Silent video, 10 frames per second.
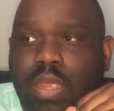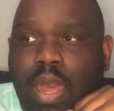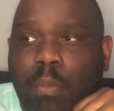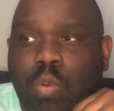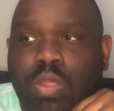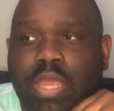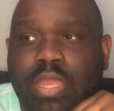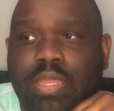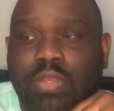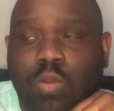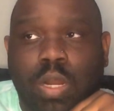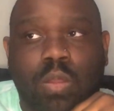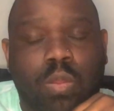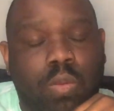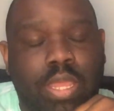I'm okay. Don't I
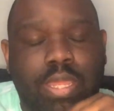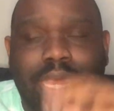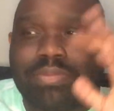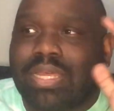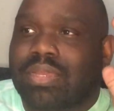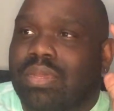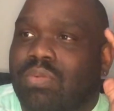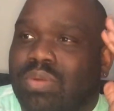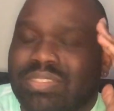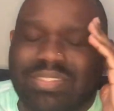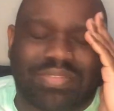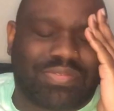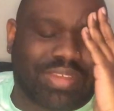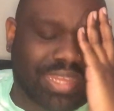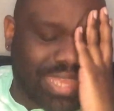look okay? I was like, what the
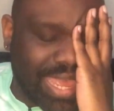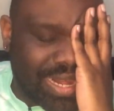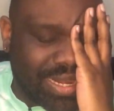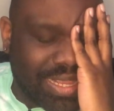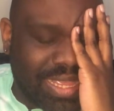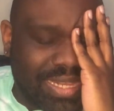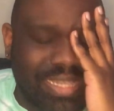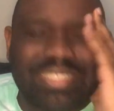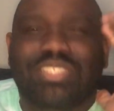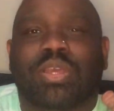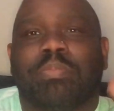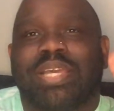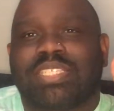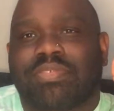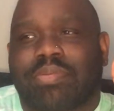fuck, Kanan? This is your
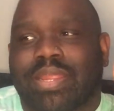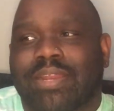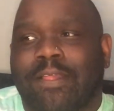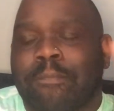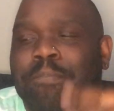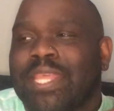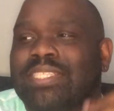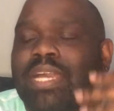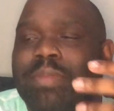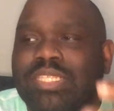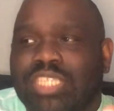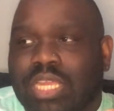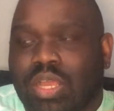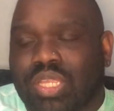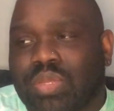best friend. He's coming to
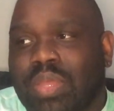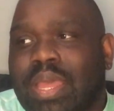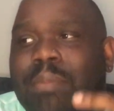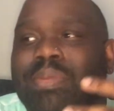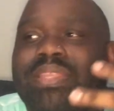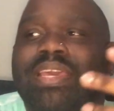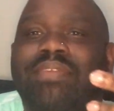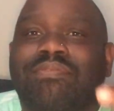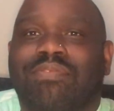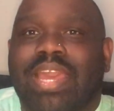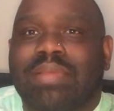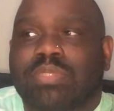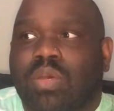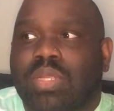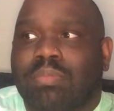check on you. But then Fame
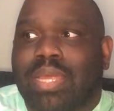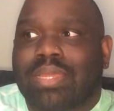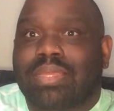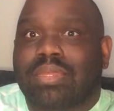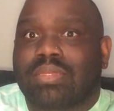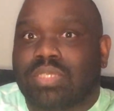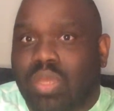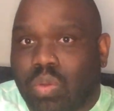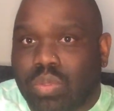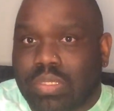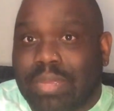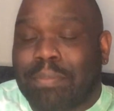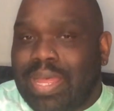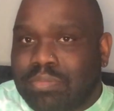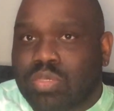told him, like, yo, your
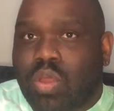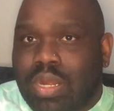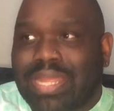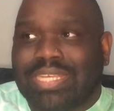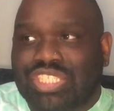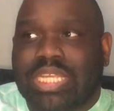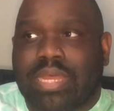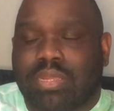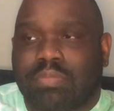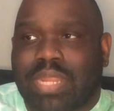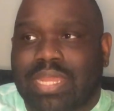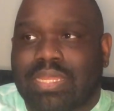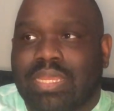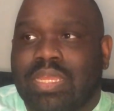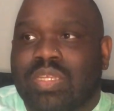mom's car got shot up. Like,
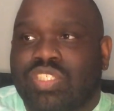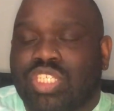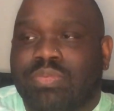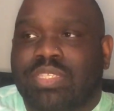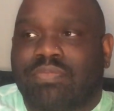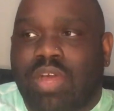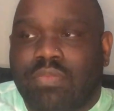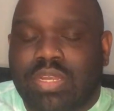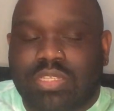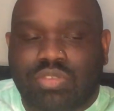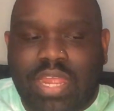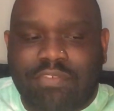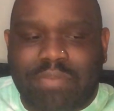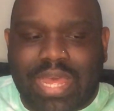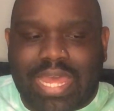she was involved in a
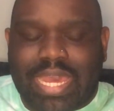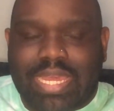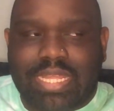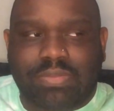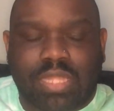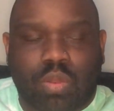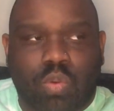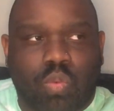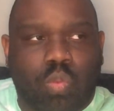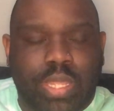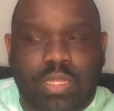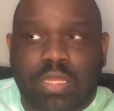drive by. And he was like, wait,